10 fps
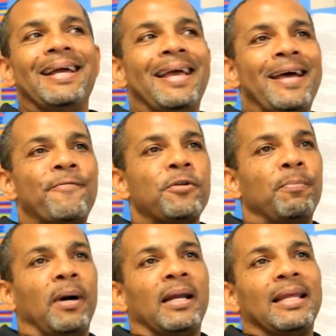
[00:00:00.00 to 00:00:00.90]

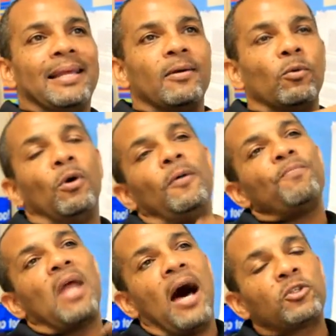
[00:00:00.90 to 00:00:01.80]
Everybody, well,
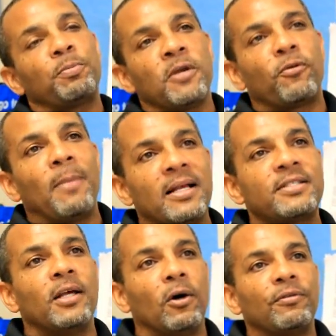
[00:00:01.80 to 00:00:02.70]
I'll speak for
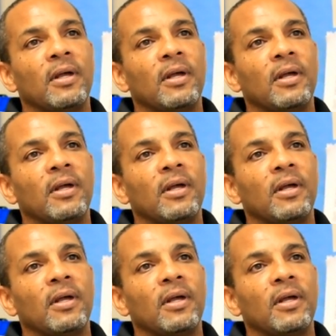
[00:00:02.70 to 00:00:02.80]
myself.